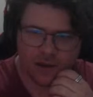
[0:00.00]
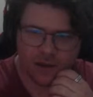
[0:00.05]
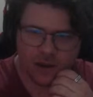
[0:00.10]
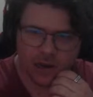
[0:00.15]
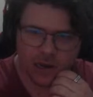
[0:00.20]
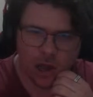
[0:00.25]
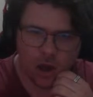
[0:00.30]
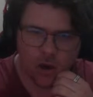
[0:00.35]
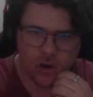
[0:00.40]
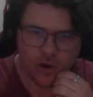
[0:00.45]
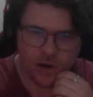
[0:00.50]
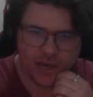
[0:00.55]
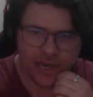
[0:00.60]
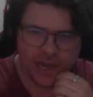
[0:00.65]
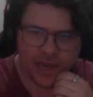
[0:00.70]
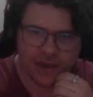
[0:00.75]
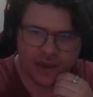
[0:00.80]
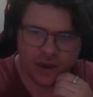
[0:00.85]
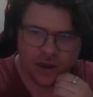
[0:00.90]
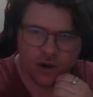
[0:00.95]
Long
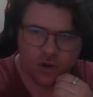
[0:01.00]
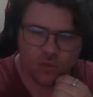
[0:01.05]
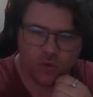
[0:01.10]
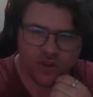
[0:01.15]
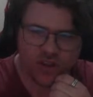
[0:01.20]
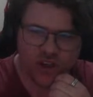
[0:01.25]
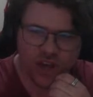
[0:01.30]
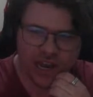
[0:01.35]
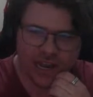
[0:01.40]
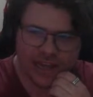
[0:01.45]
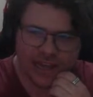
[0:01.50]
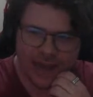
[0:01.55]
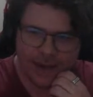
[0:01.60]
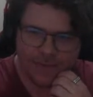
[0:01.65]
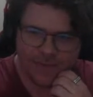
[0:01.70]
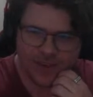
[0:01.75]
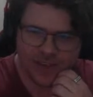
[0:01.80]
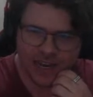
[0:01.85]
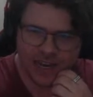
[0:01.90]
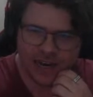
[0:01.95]
kick. Rochelle
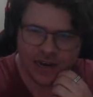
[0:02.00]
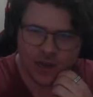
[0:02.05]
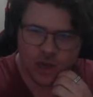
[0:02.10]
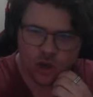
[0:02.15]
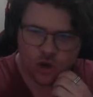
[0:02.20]
keeps it in.